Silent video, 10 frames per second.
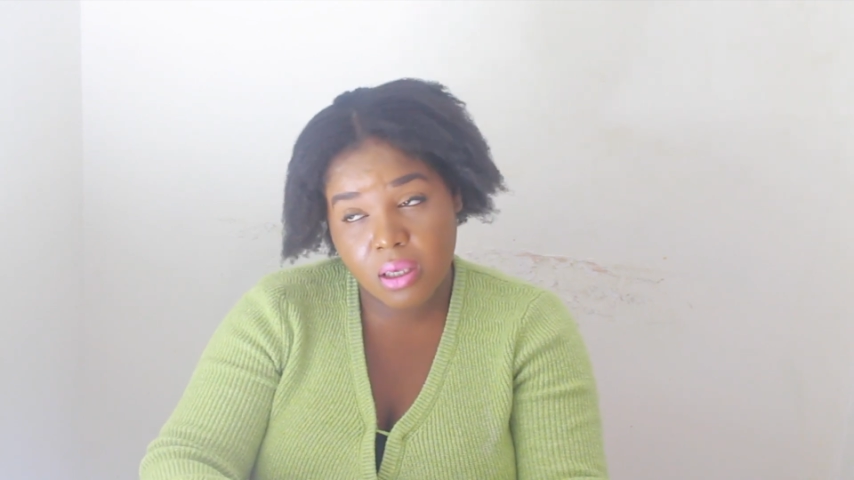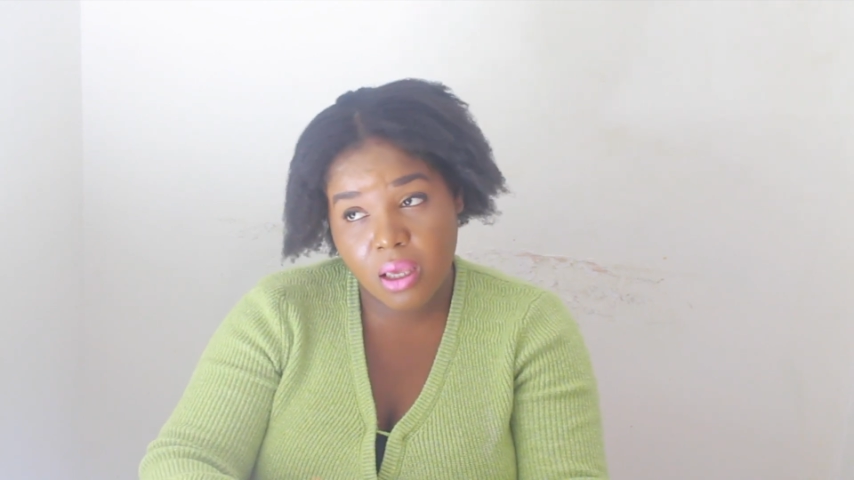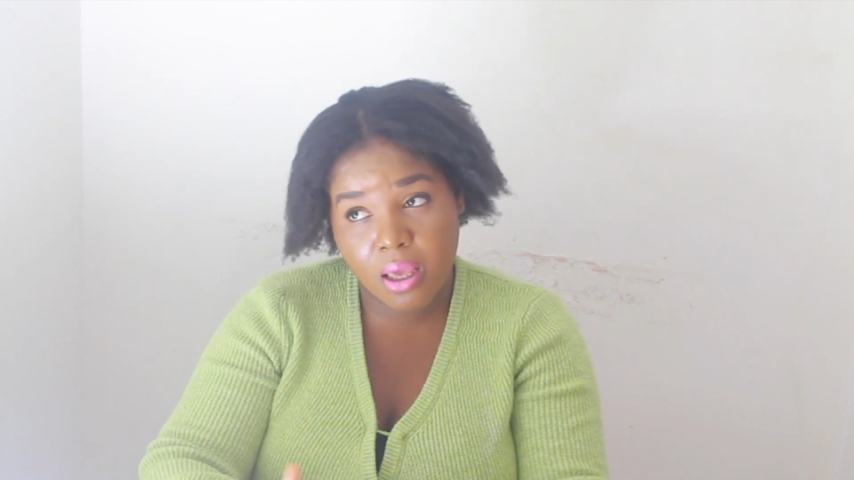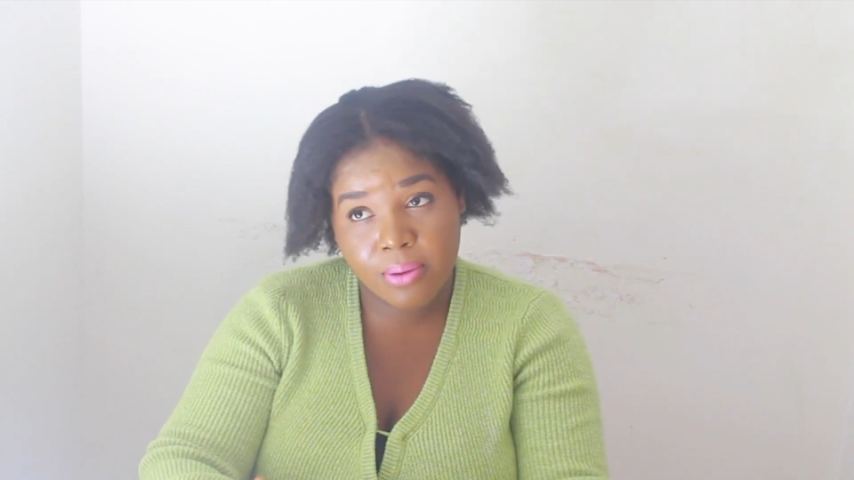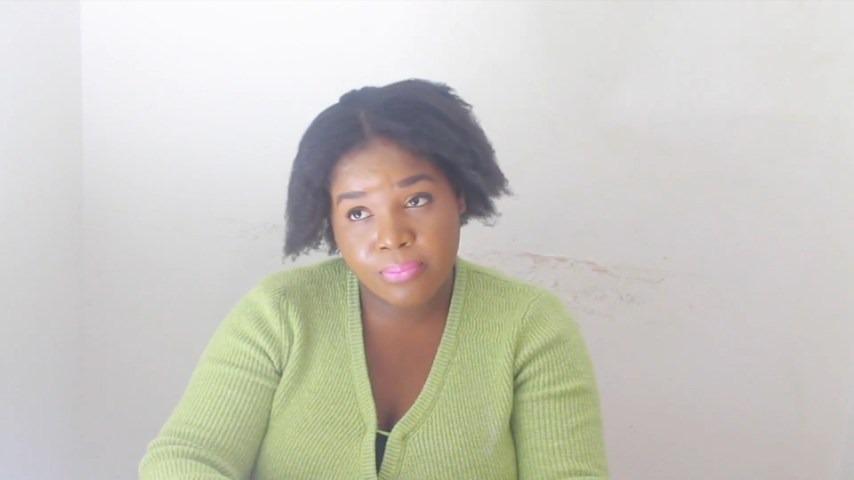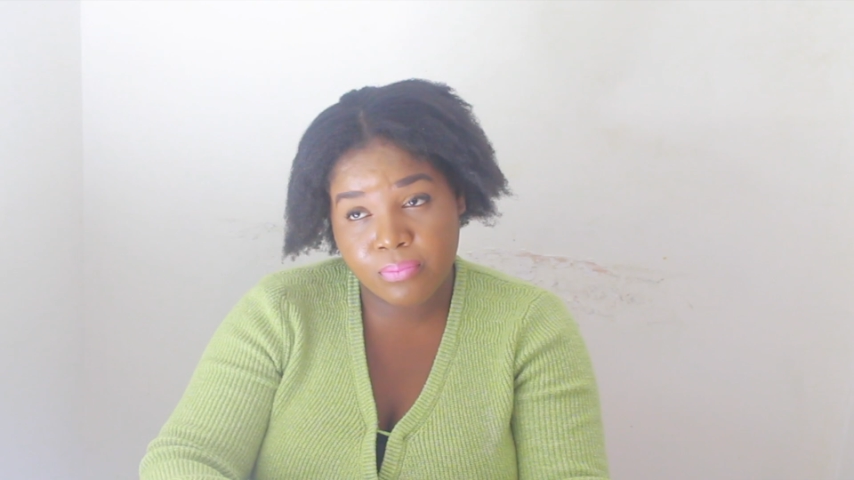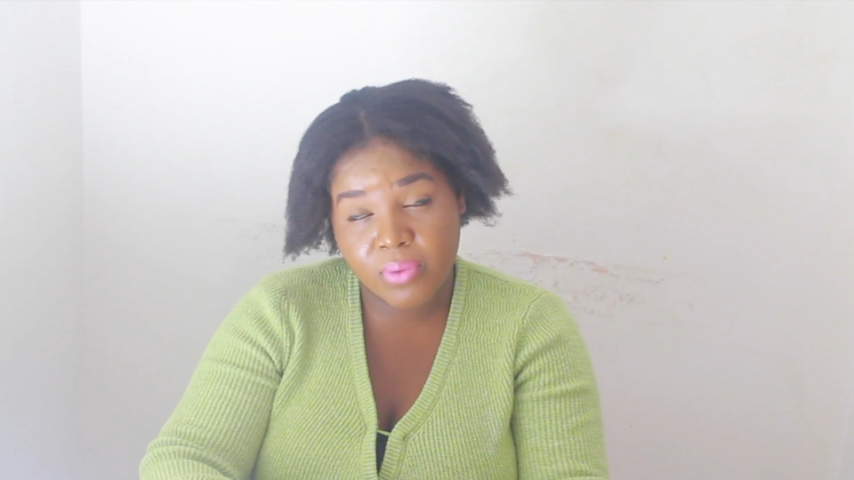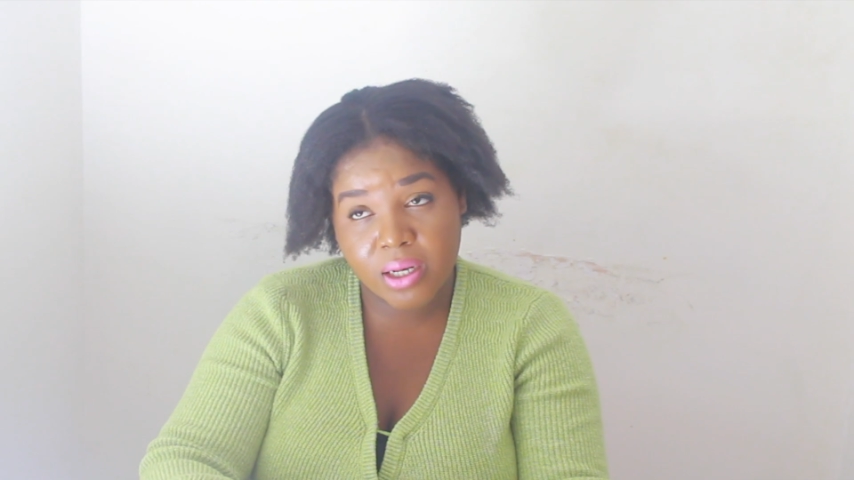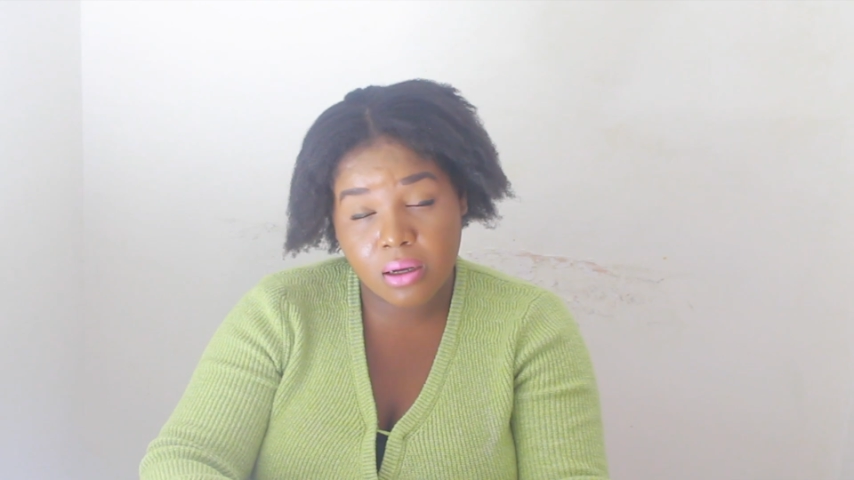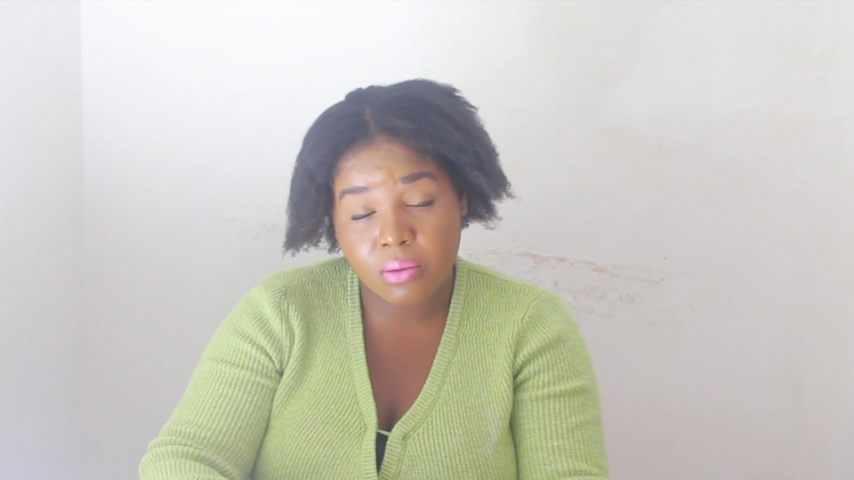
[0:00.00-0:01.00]

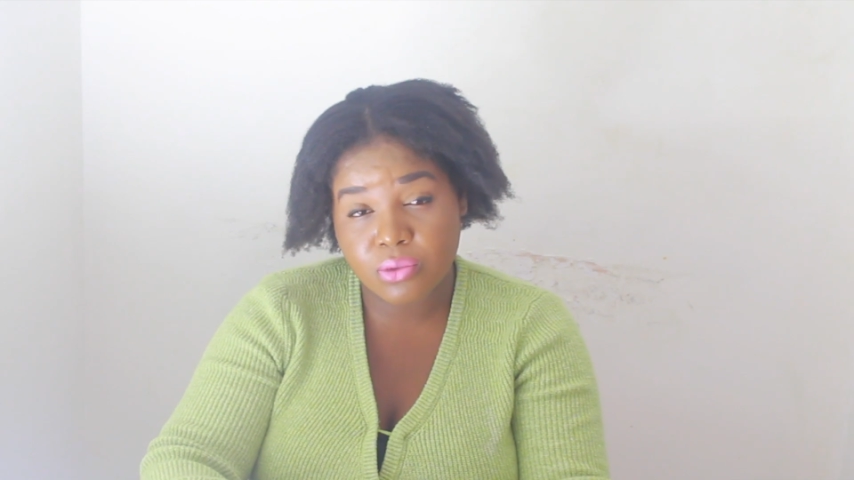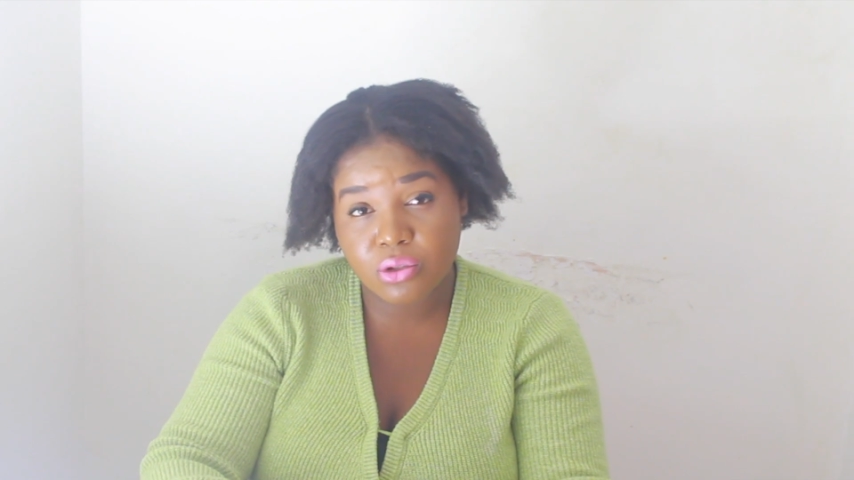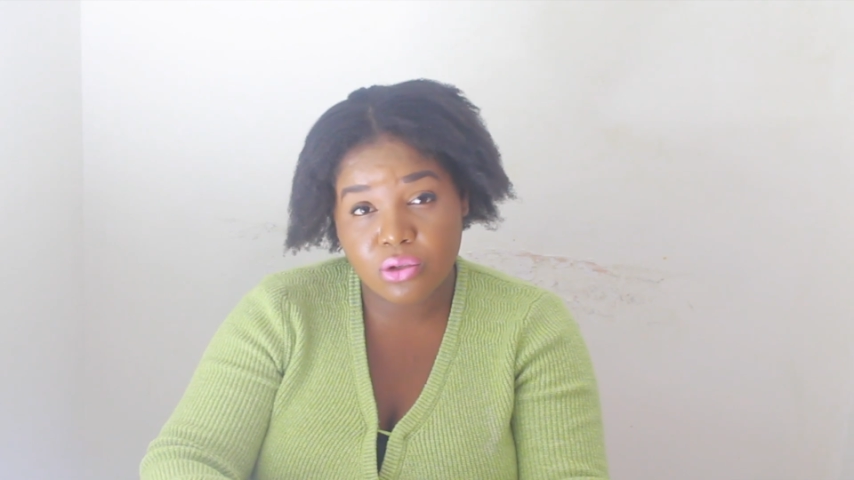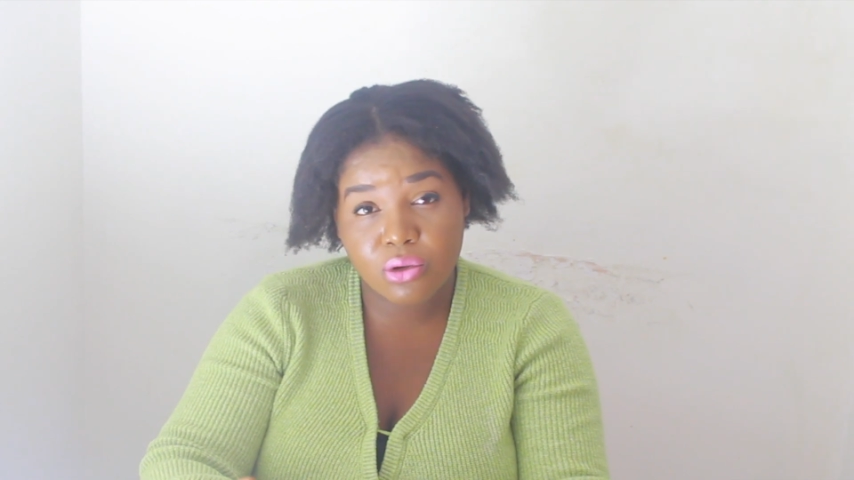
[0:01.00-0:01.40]
when it comes to